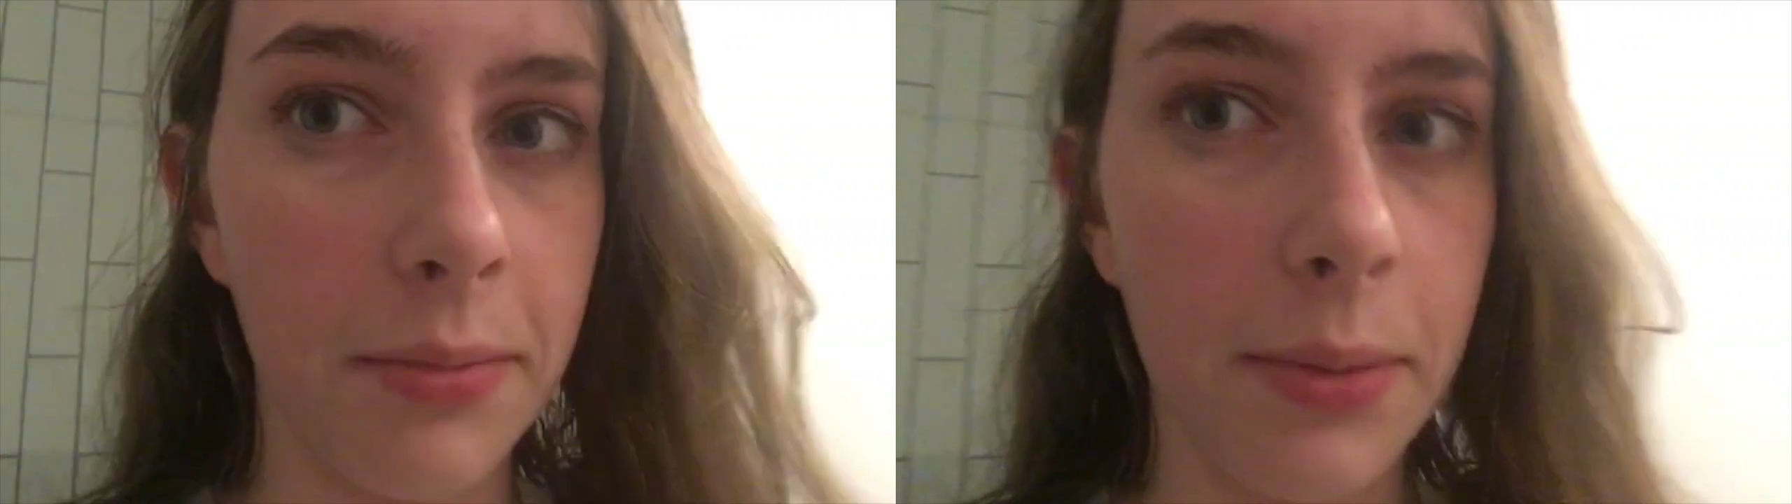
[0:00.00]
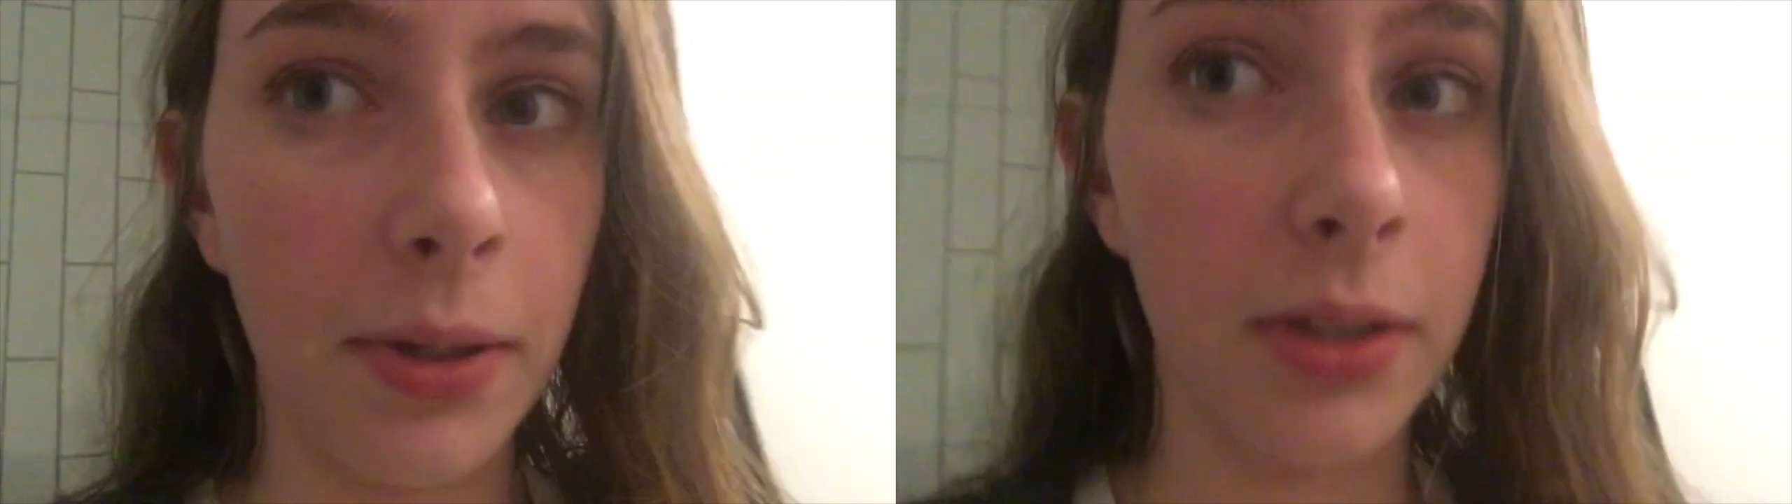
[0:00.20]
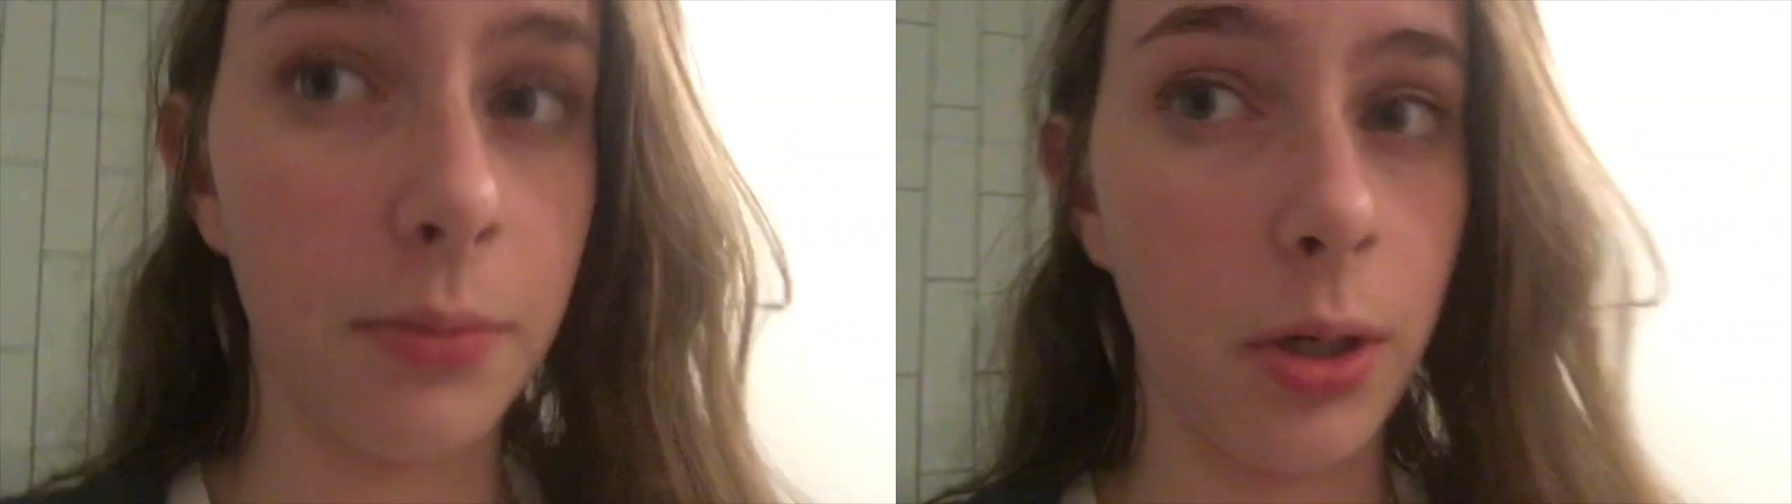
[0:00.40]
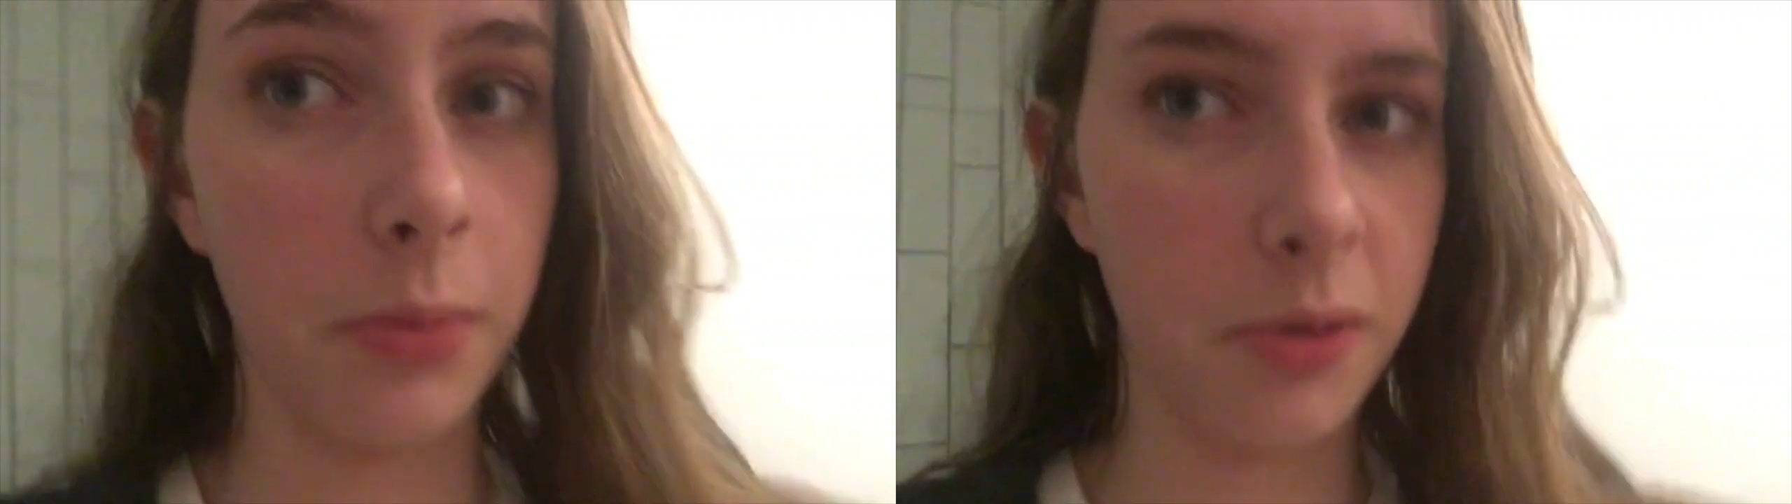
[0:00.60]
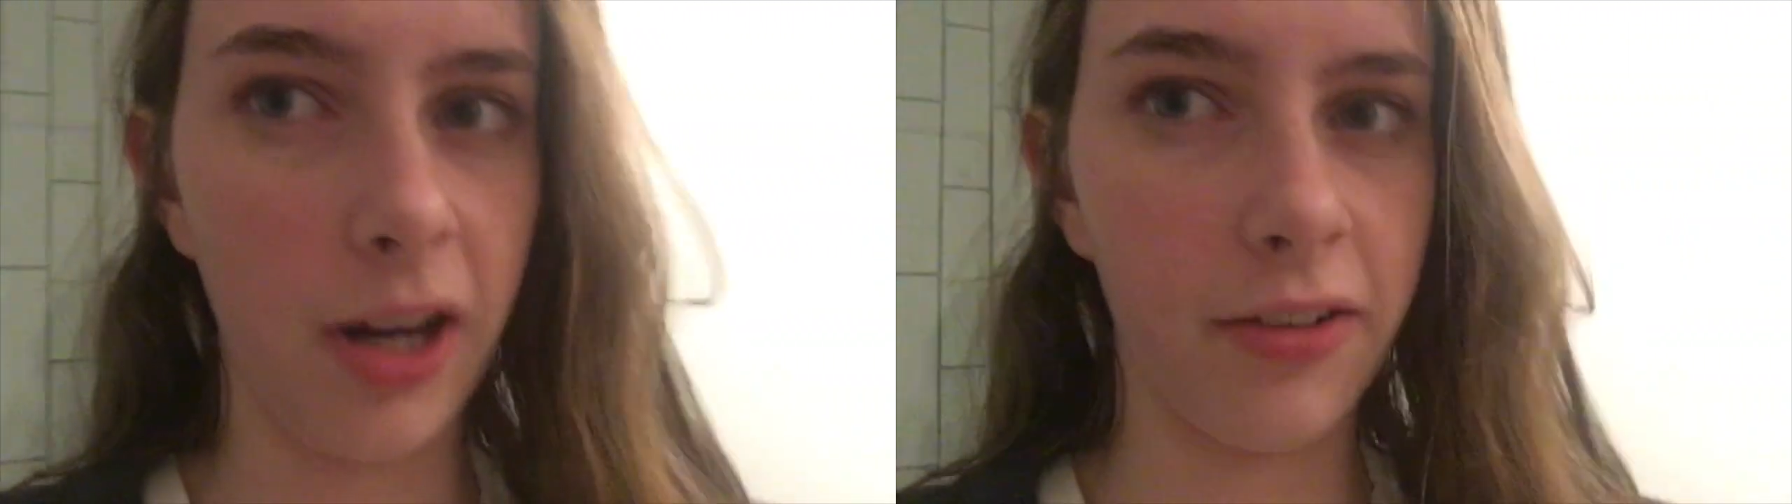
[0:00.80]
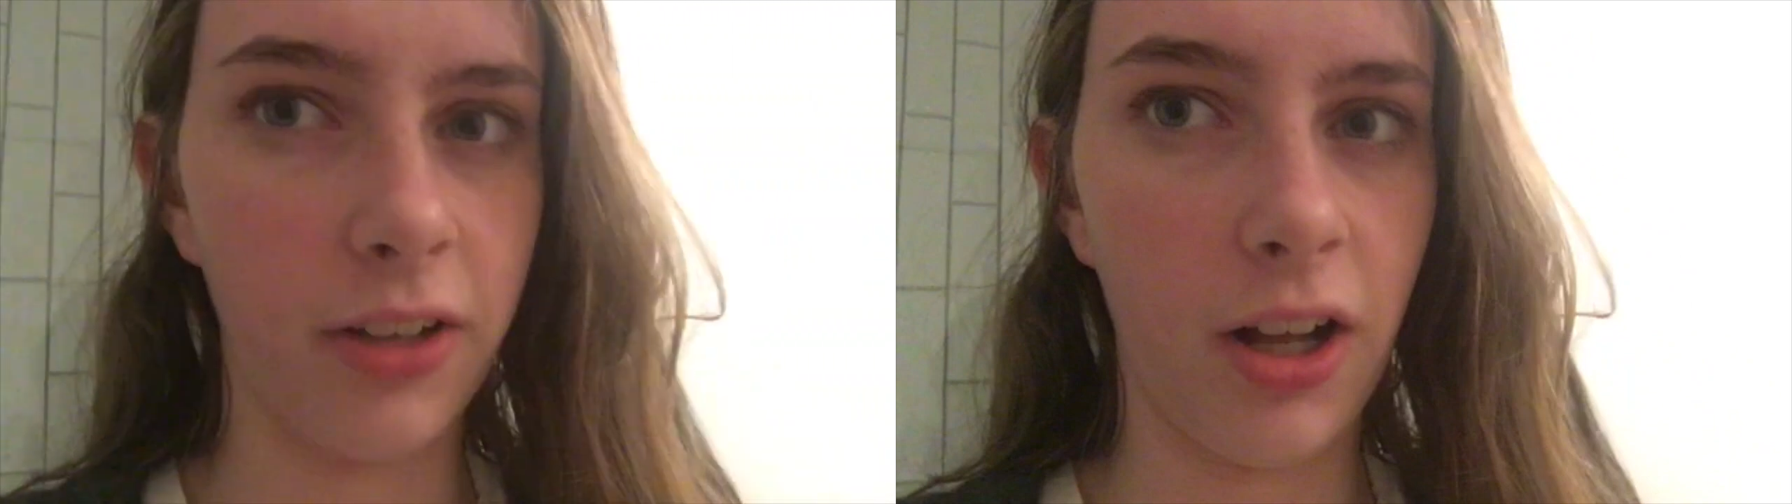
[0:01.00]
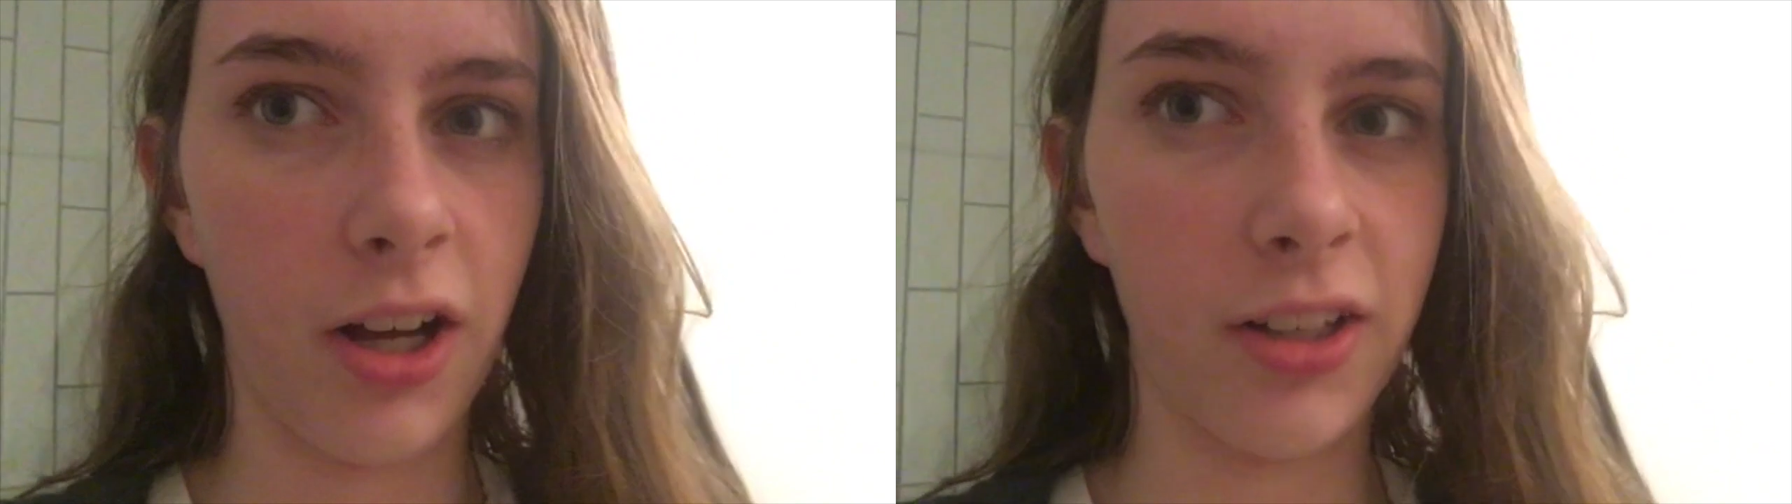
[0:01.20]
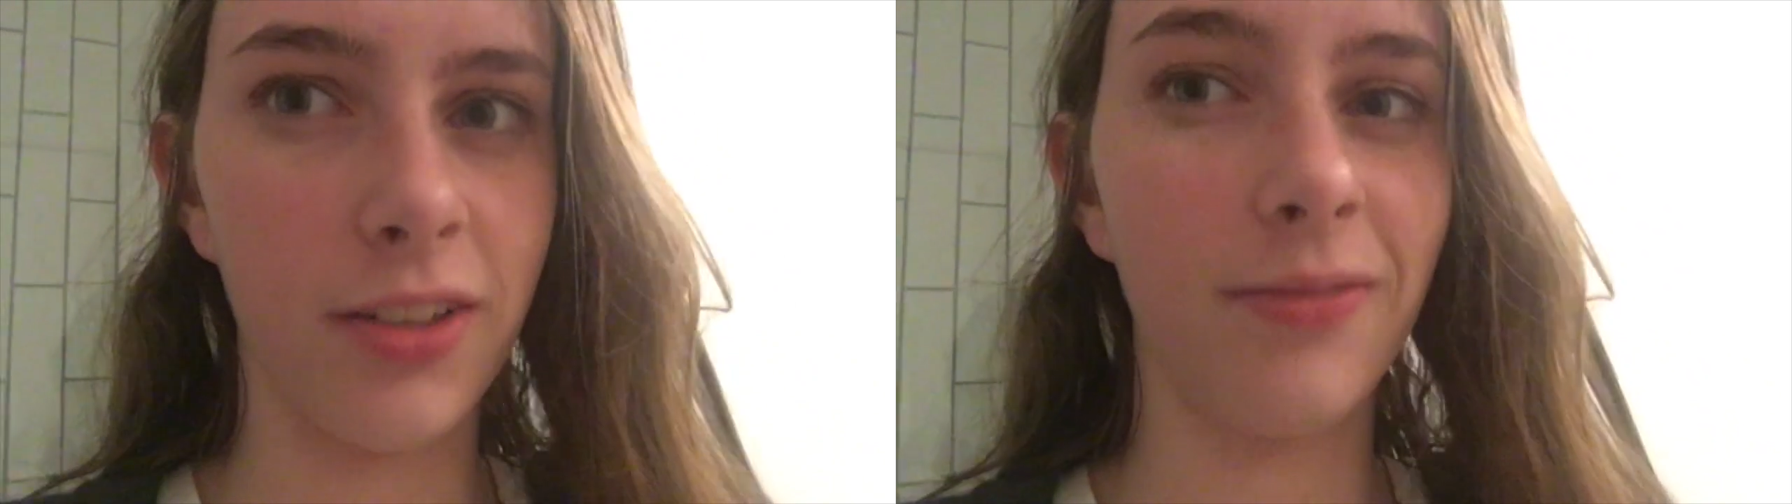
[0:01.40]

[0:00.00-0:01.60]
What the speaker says: to be my spring break vlog.